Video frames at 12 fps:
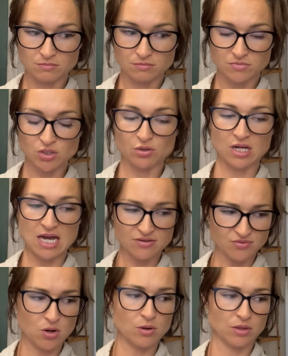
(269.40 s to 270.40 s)
So they're kind
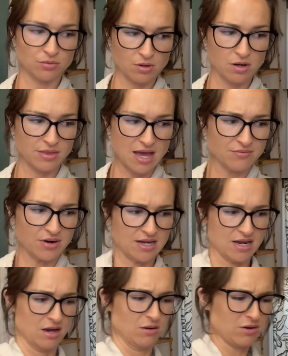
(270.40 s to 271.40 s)
of going through all that right
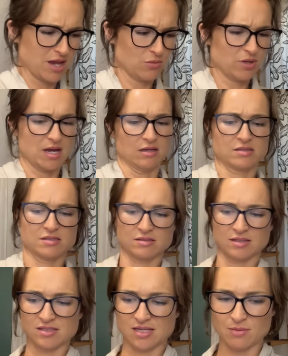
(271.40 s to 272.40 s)
now. Okay, what else?
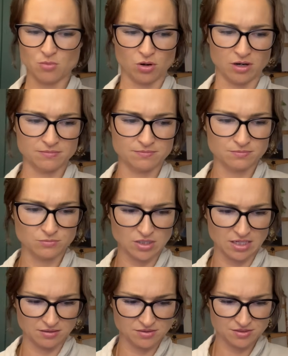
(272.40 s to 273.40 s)
Let's get more. What
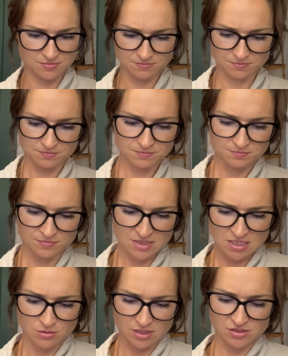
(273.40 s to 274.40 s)
else?
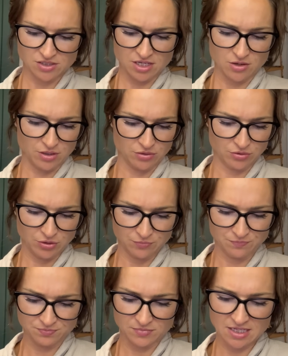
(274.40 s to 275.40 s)
What else are they going through?
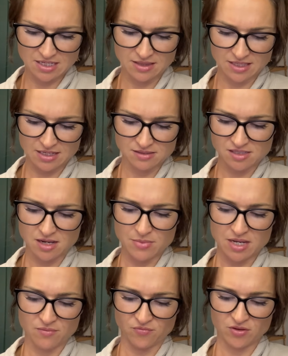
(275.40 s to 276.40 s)
Anything else
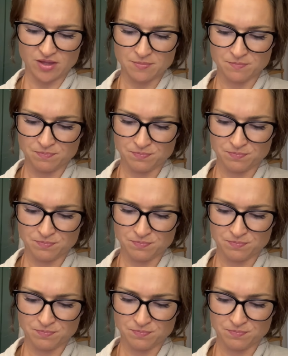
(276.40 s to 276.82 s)
coming up for them?